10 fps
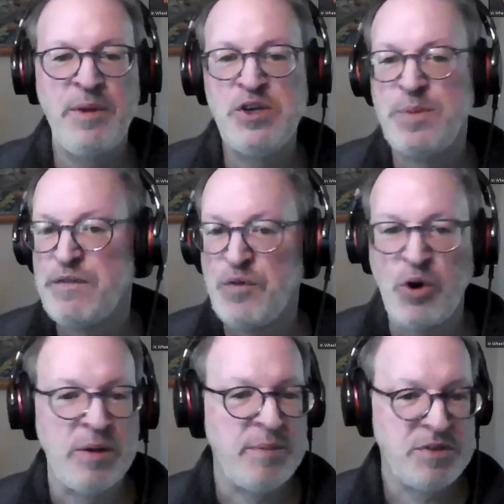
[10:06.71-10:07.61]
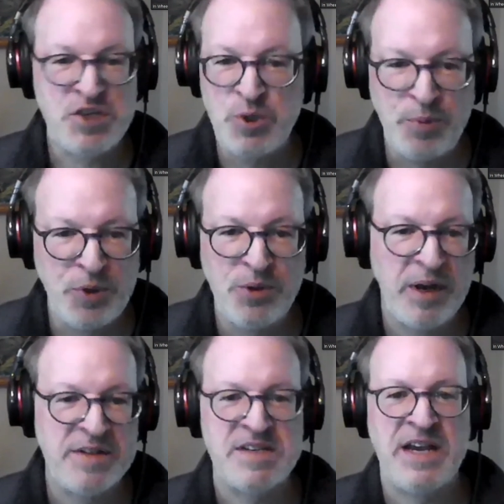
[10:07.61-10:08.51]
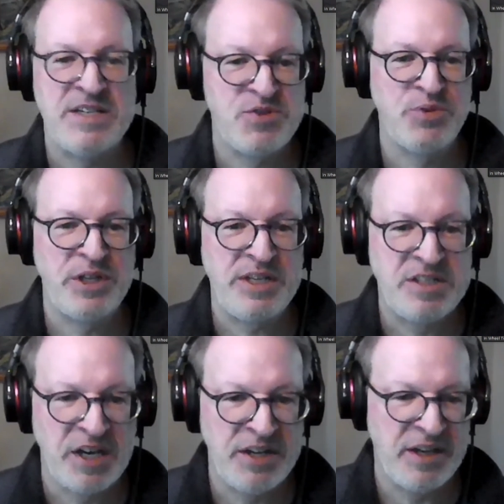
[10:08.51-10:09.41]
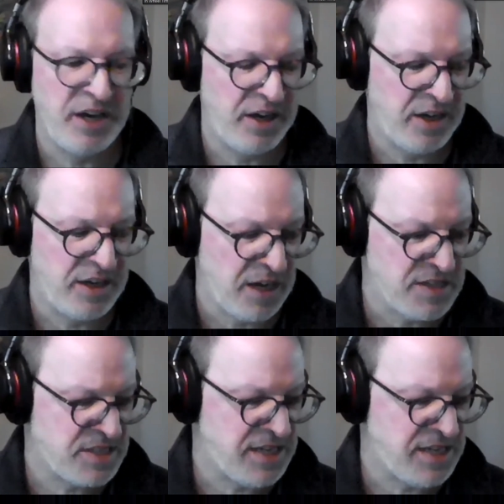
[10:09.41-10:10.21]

I mentioned before, Subaru has really done a